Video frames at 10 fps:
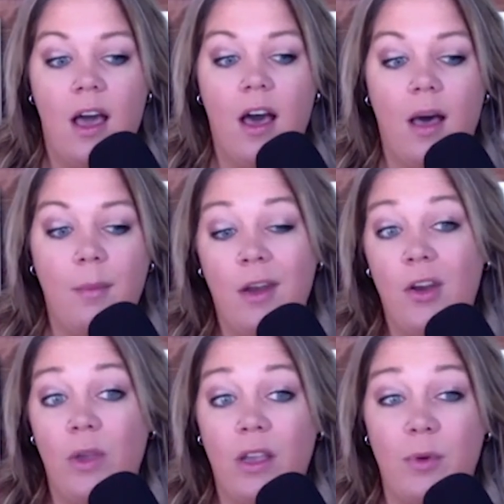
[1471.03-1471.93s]
um, and
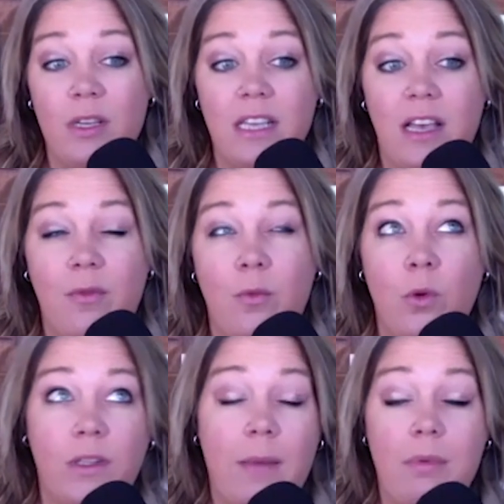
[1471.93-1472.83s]
knowing Kaprizov
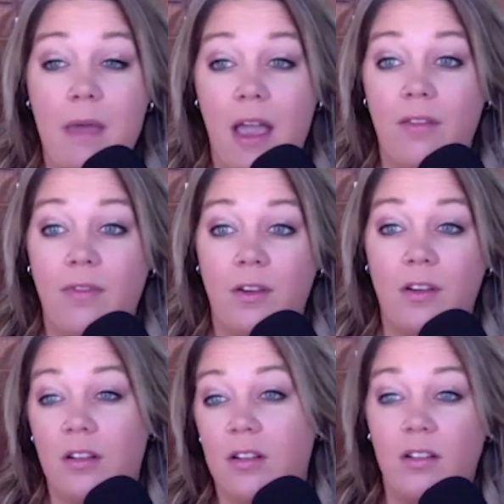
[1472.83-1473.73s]
will not be back
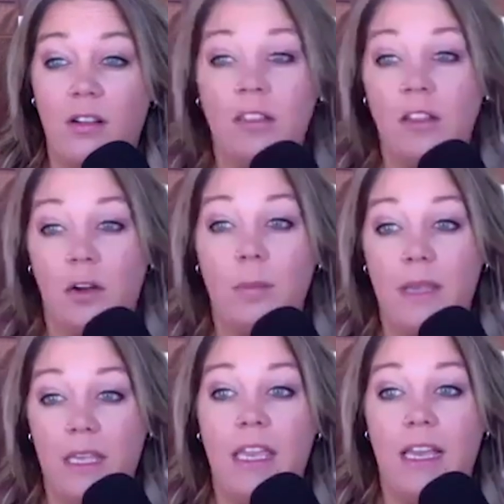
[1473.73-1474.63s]
for a little
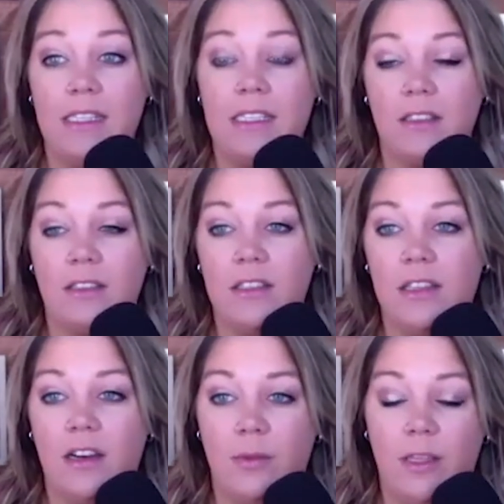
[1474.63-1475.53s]
bit yet, still until the
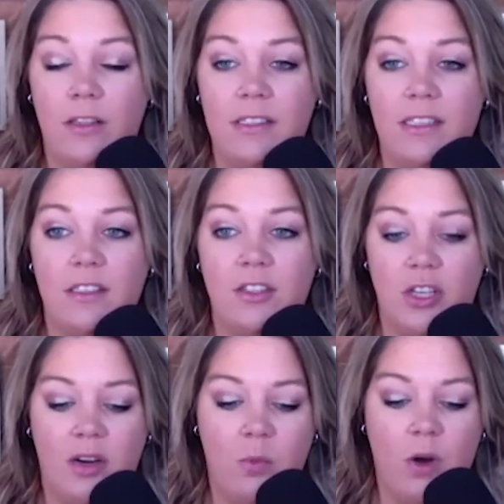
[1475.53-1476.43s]
end of the regular season?
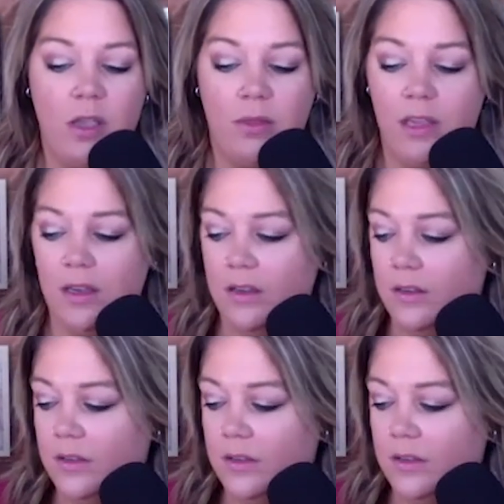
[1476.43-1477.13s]
Judd, what do you think?